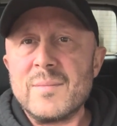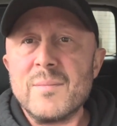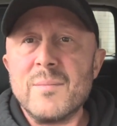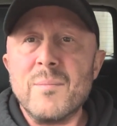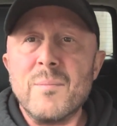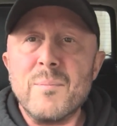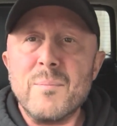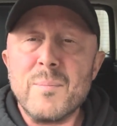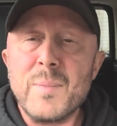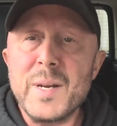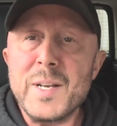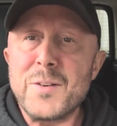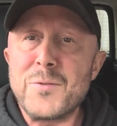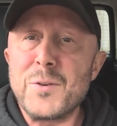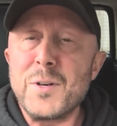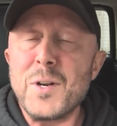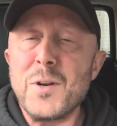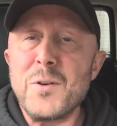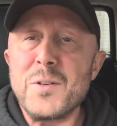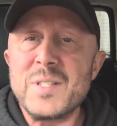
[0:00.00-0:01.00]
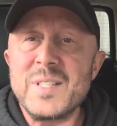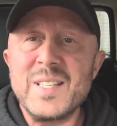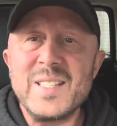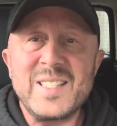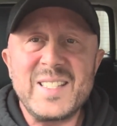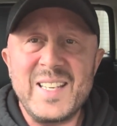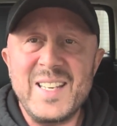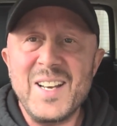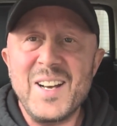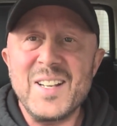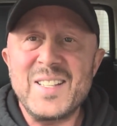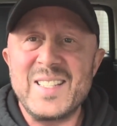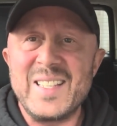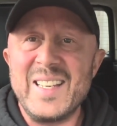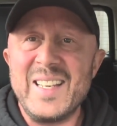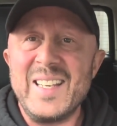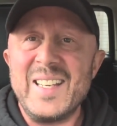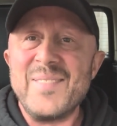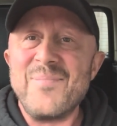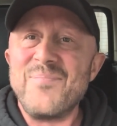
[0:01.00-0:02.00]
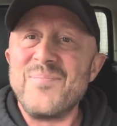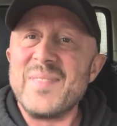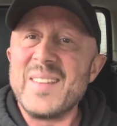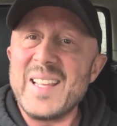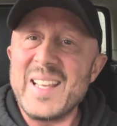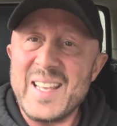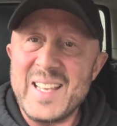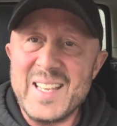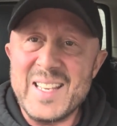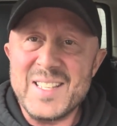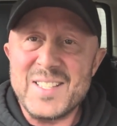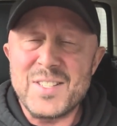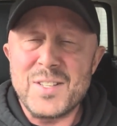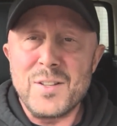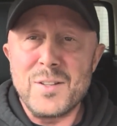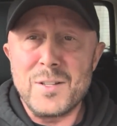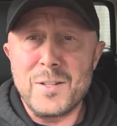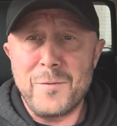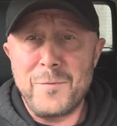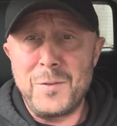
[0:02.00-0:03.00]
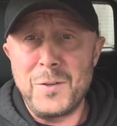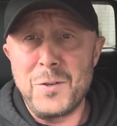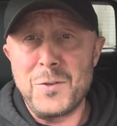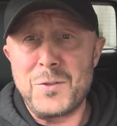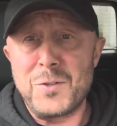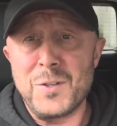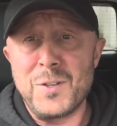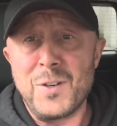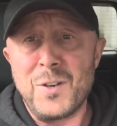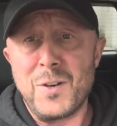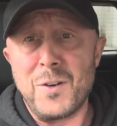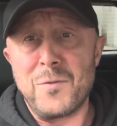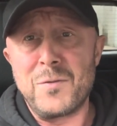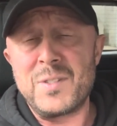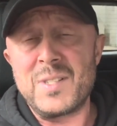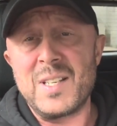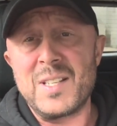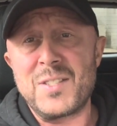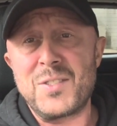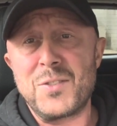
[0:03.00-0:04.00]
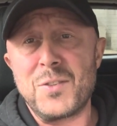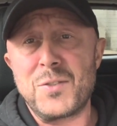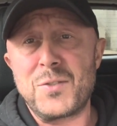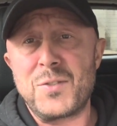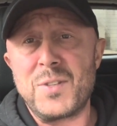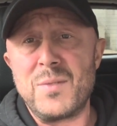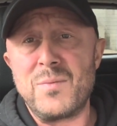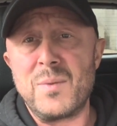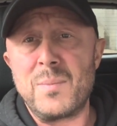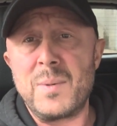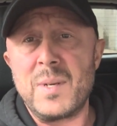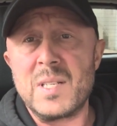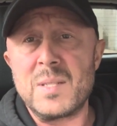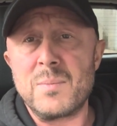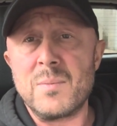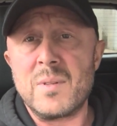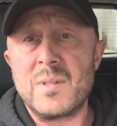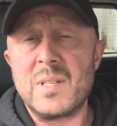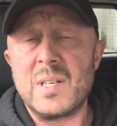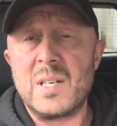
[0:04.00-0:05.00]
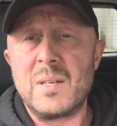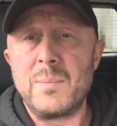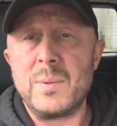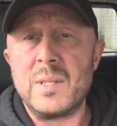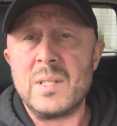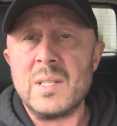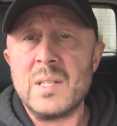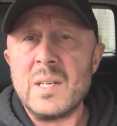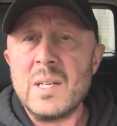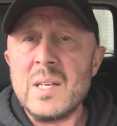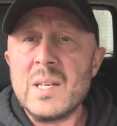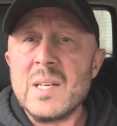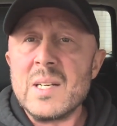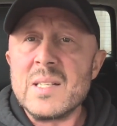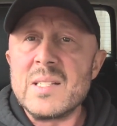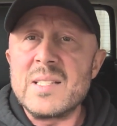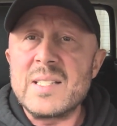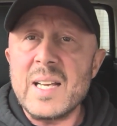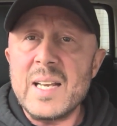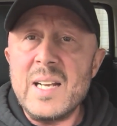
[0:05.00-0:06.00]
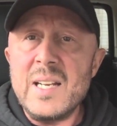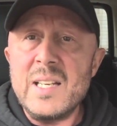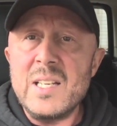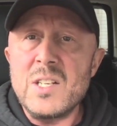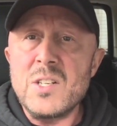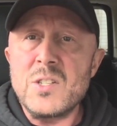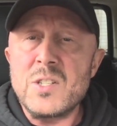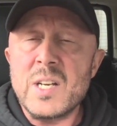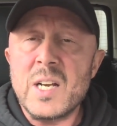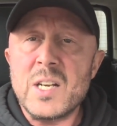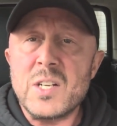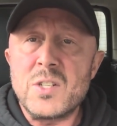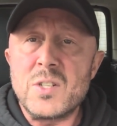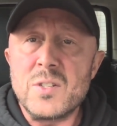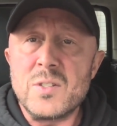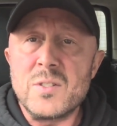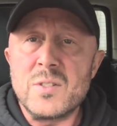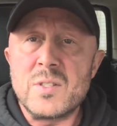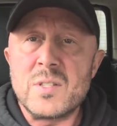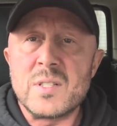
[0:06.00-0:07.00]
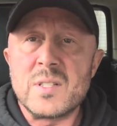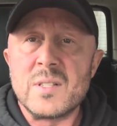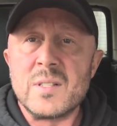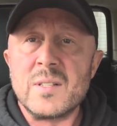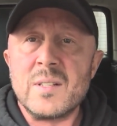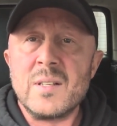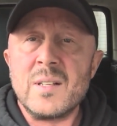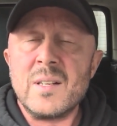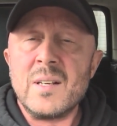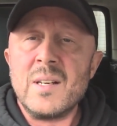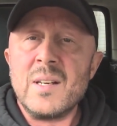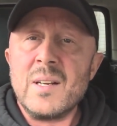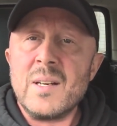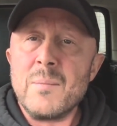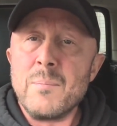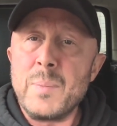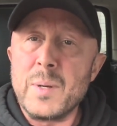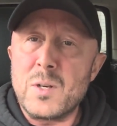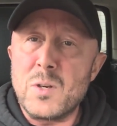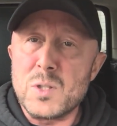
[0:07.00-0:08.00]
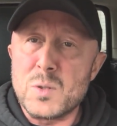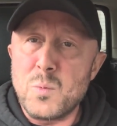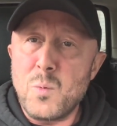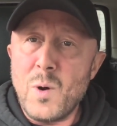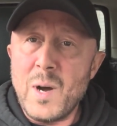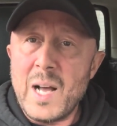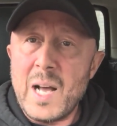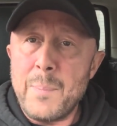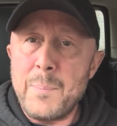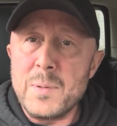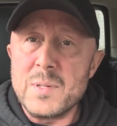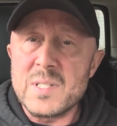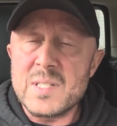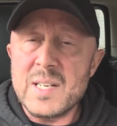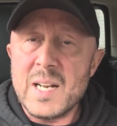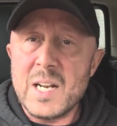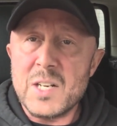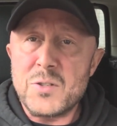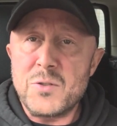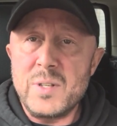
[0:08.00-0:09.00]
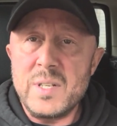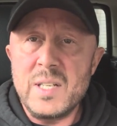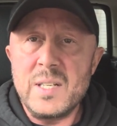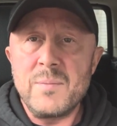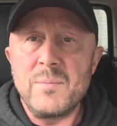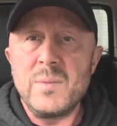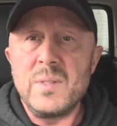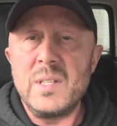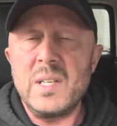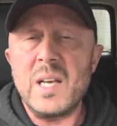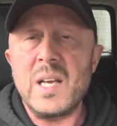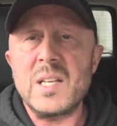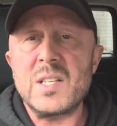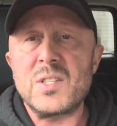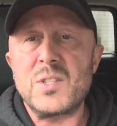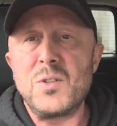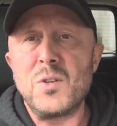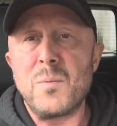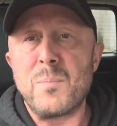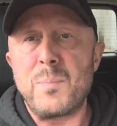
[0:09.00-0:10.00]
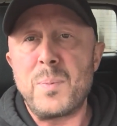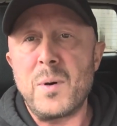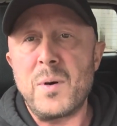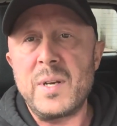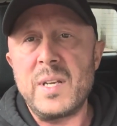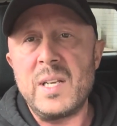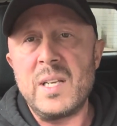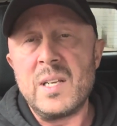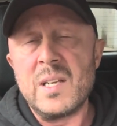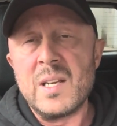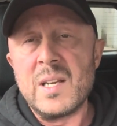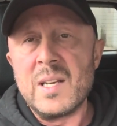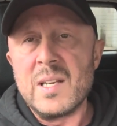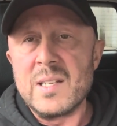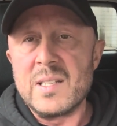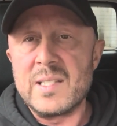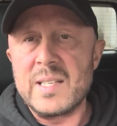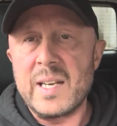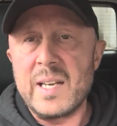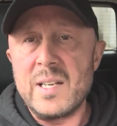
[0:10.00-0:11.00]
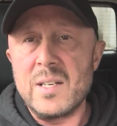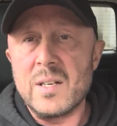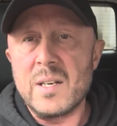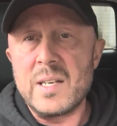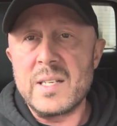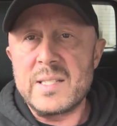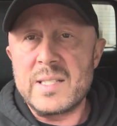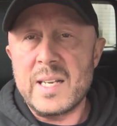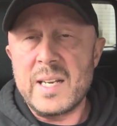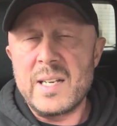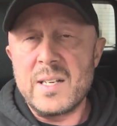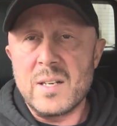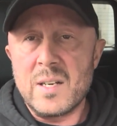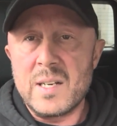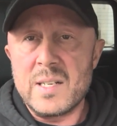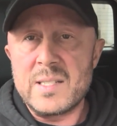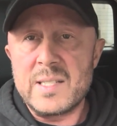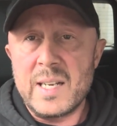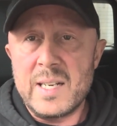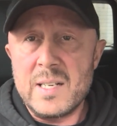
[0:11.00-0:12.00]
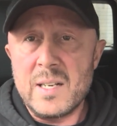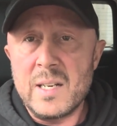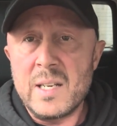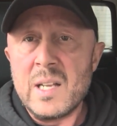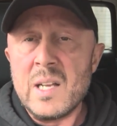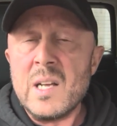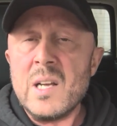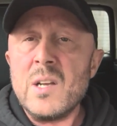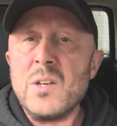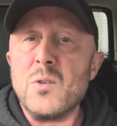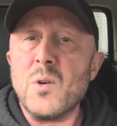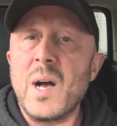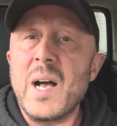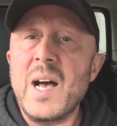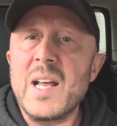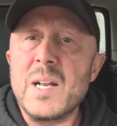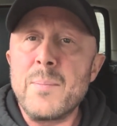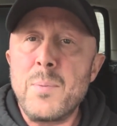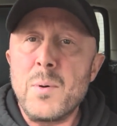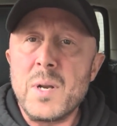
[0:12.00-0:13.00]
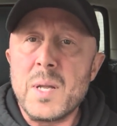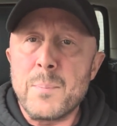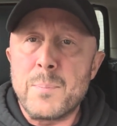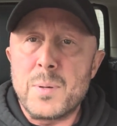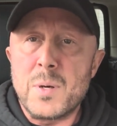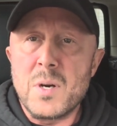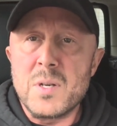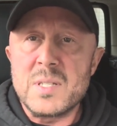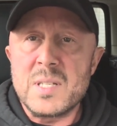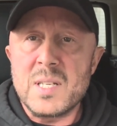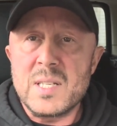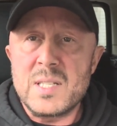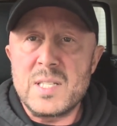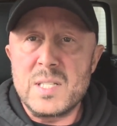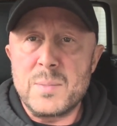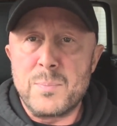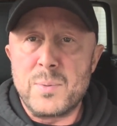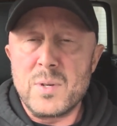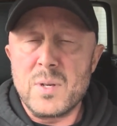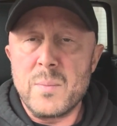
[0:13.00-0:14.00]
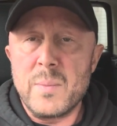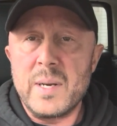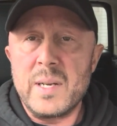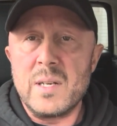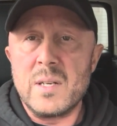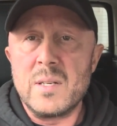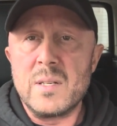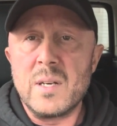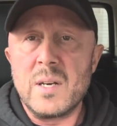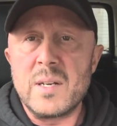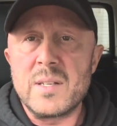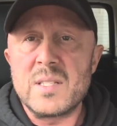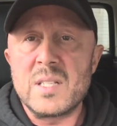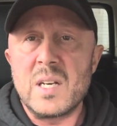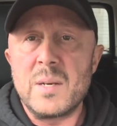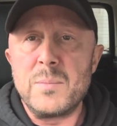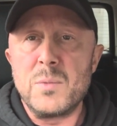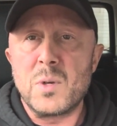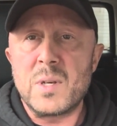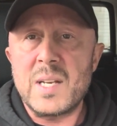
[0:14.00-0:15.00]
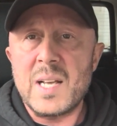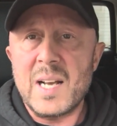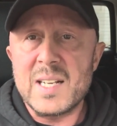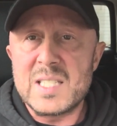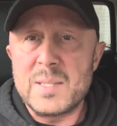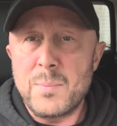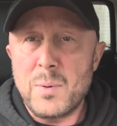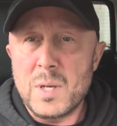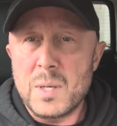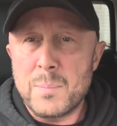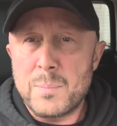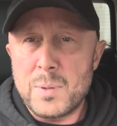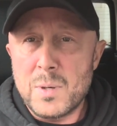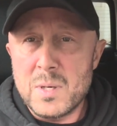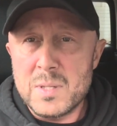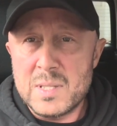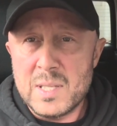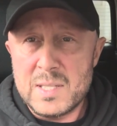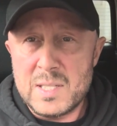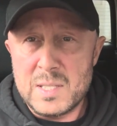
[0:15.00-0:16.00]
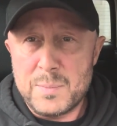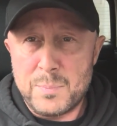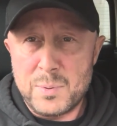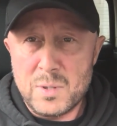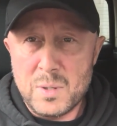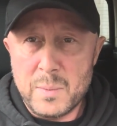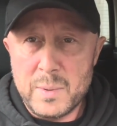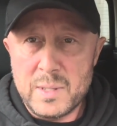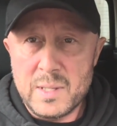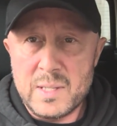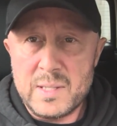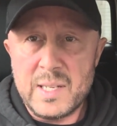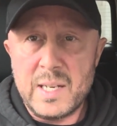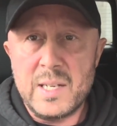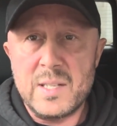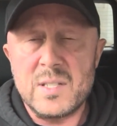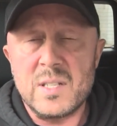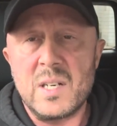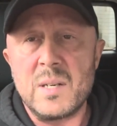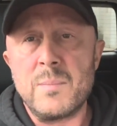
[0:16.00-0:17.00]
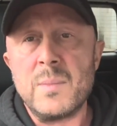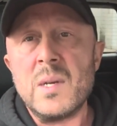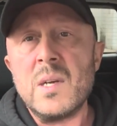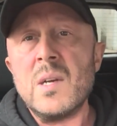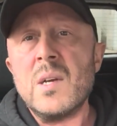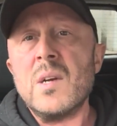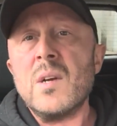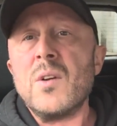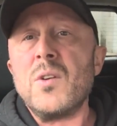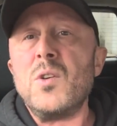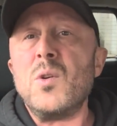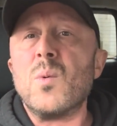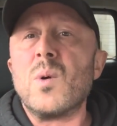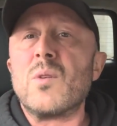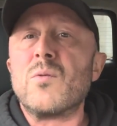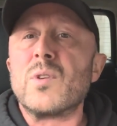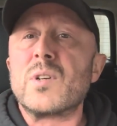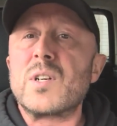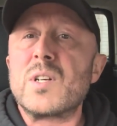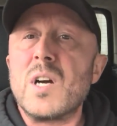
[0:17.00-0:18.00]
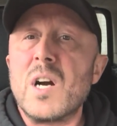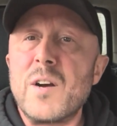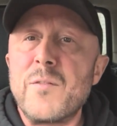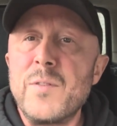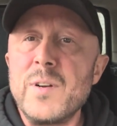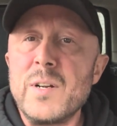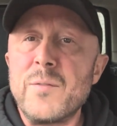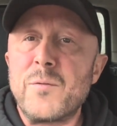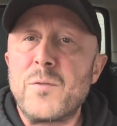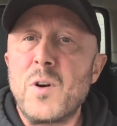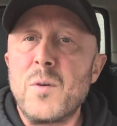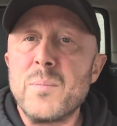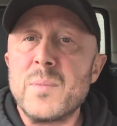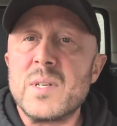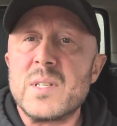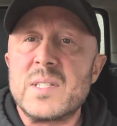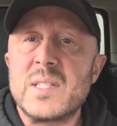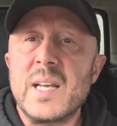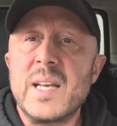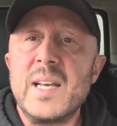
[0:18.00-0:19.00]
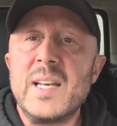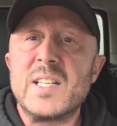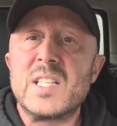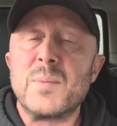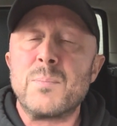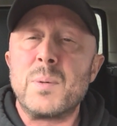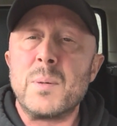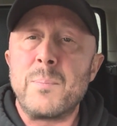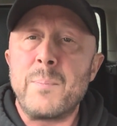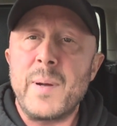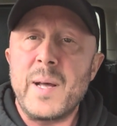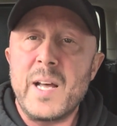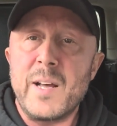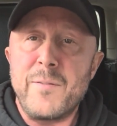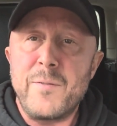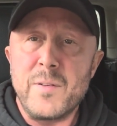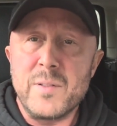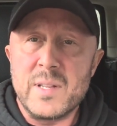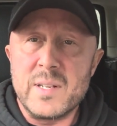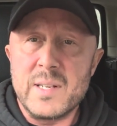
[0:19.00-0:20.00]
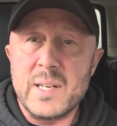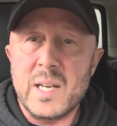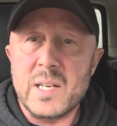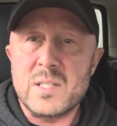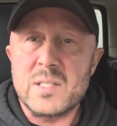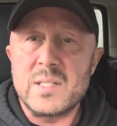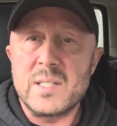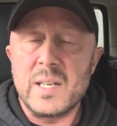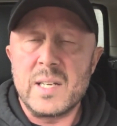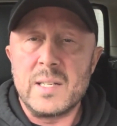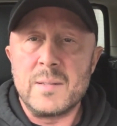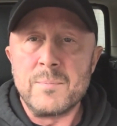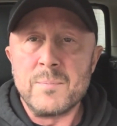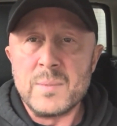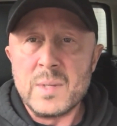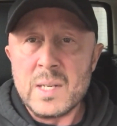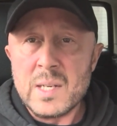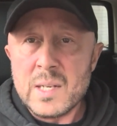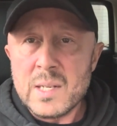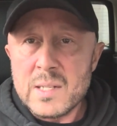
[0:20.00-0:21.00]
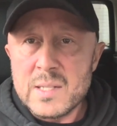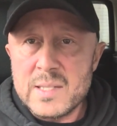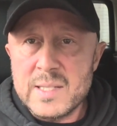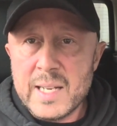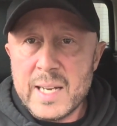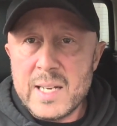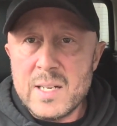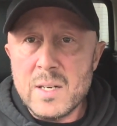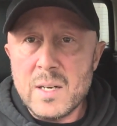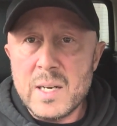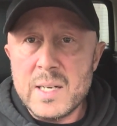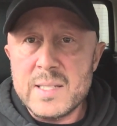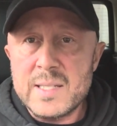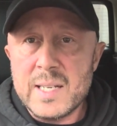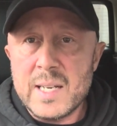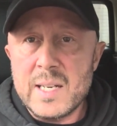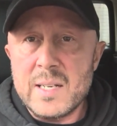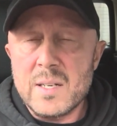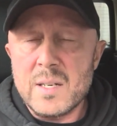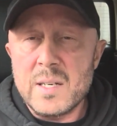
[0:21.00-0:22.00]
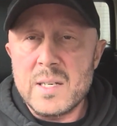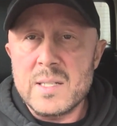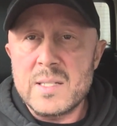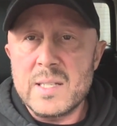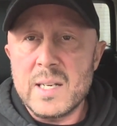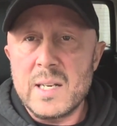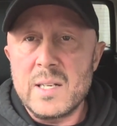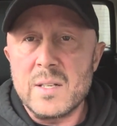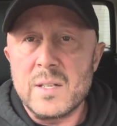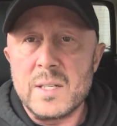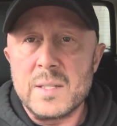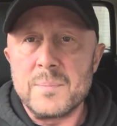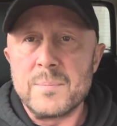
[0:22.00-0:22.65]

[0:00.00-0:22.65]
Microdosing TRT is the future of testosterone replacement therapy. Daily injections, because what happens naturally? Yes, your body, day, night, day, night, day, night. Your anabolic processes predominate at nighttime. Your catabolic processes predominate in the daytime. You are recovering from the day to prepare for the next day. Day, night, day, night, day, night.